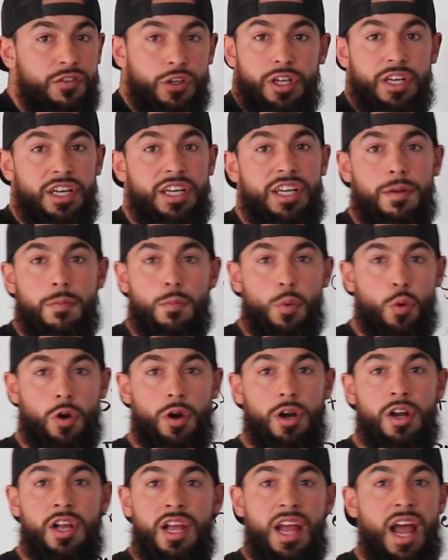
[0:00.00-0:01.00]
You're going to get
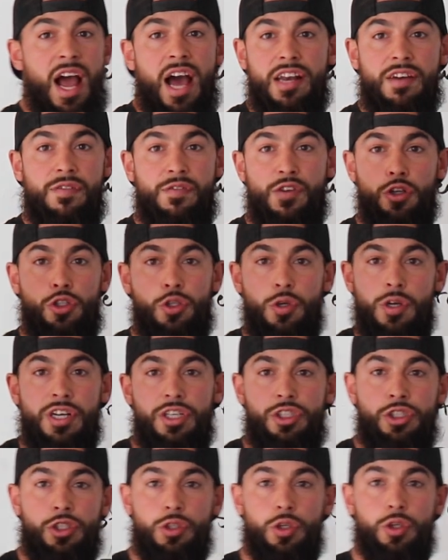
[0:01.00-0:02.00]
more out of your
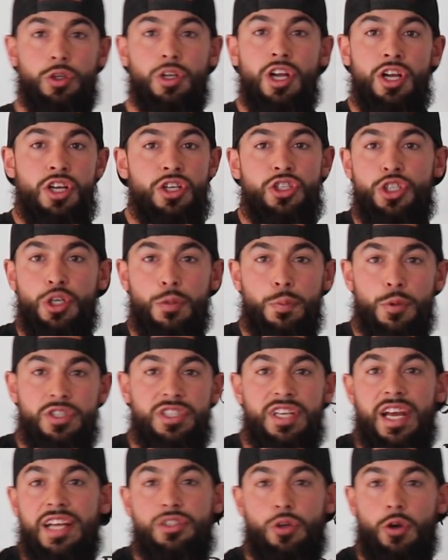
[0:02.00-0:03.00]
traditional
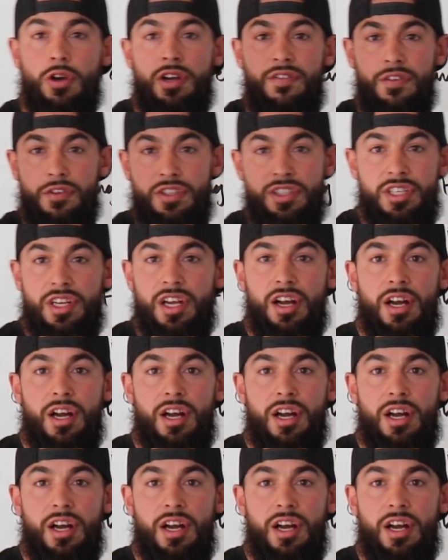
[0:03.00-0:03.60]
supersets or even